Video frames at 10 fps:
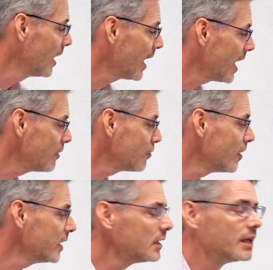And
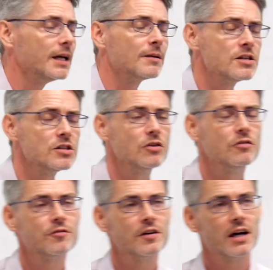finally, as
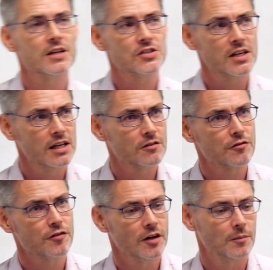you've seen
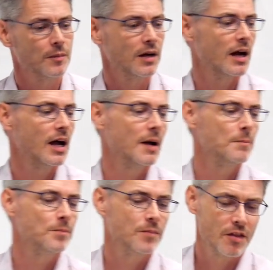from
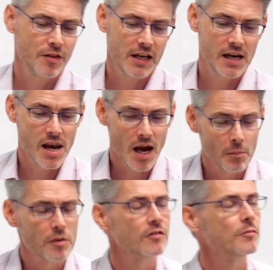the
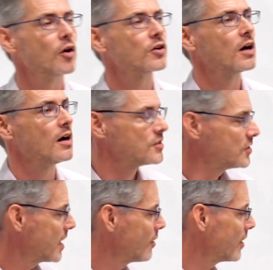number of
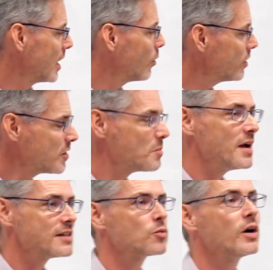podcasts out there, one of the
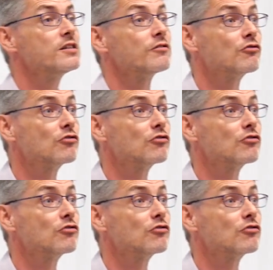best ways of